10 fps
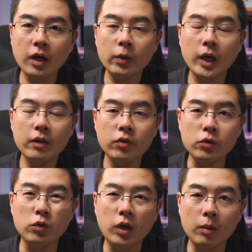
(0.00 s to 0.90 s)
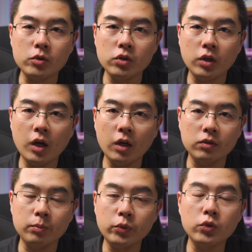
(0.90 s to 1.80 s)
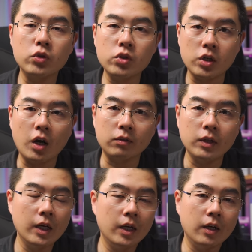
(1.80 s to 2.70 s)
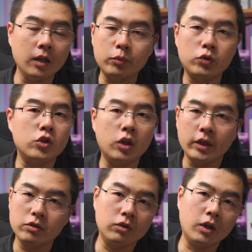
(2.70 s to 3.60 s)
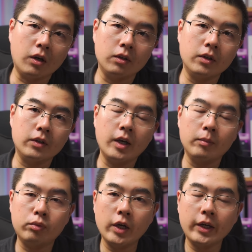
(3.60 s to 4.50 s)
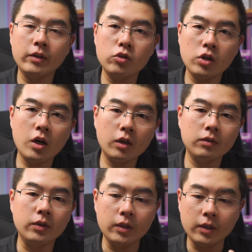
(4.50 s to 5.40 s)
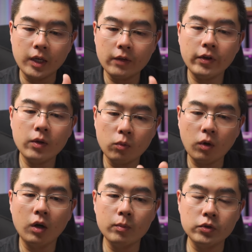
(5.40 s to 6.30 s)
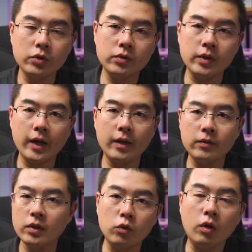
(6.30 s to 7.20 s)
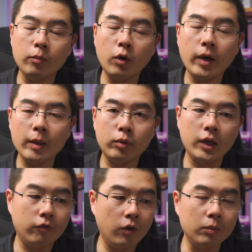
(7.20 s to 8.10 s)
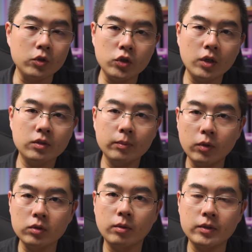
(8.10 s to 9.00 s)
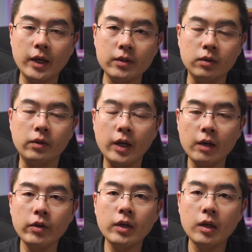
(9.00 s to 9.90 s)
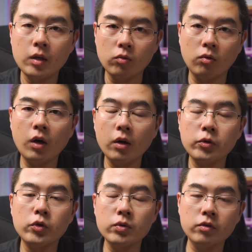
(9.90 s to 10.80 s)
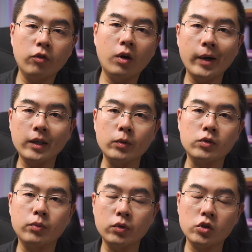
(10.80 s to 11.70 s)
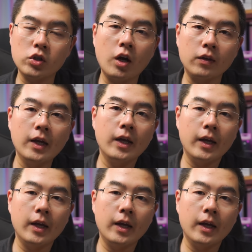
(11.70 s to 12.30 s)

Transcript: now you have a new option called the PureShot, a PureShot HDR, that can bracket shot in every raw images, and your mobile platform will just post-process on every raw DNG format with PureShot,